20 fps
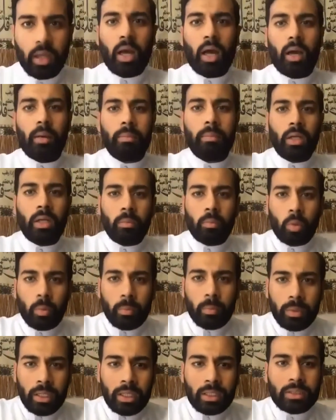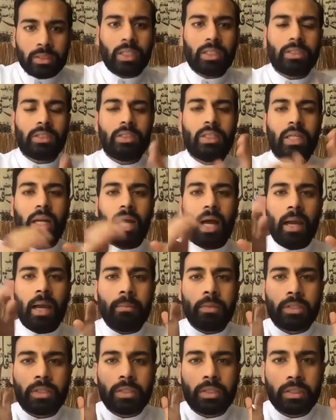Amir al-Mu'mineen says that I'm
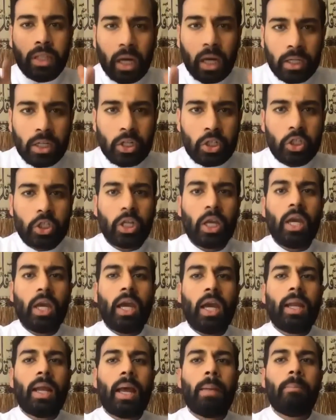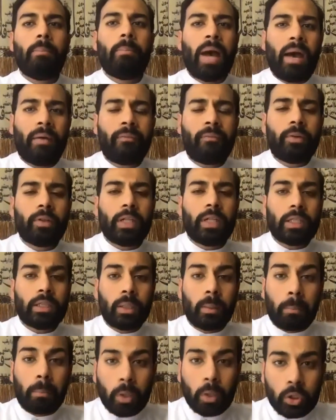astonished and I'm baffled at the
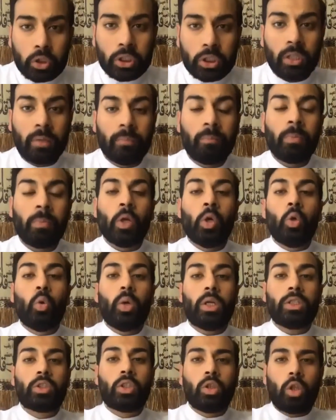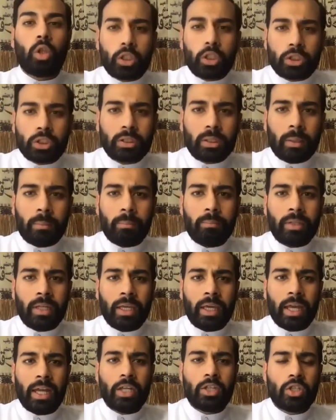person who has lost something
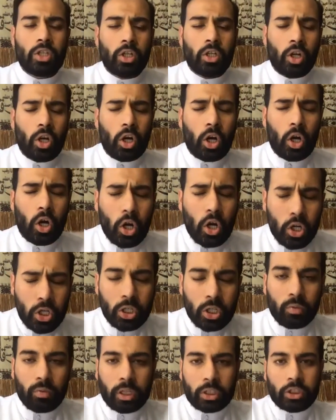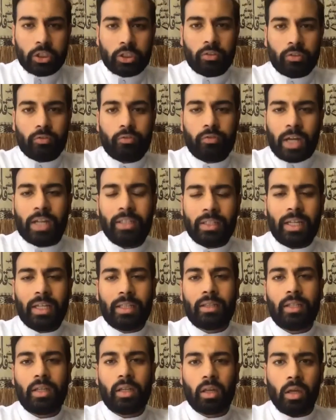and is in an urgent rush to find that
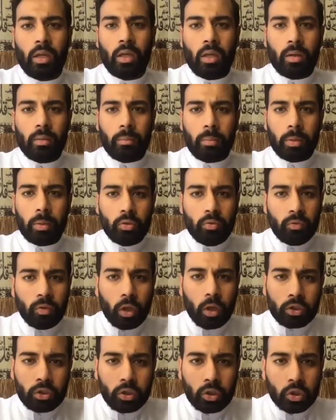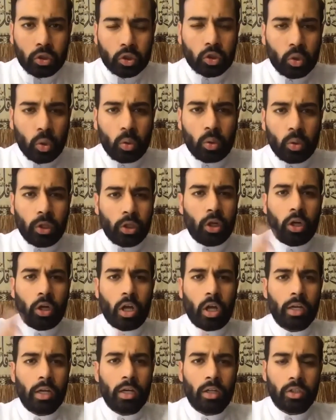thing. But you've lost your soul and you're
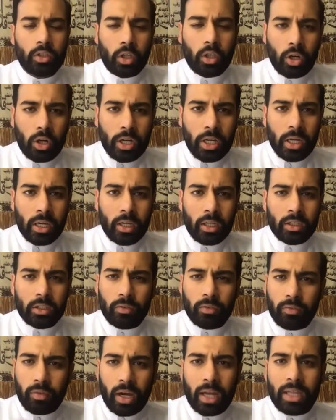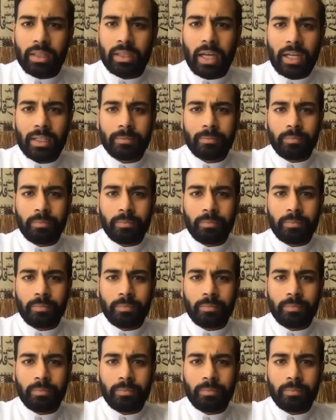not in a hurry to find that.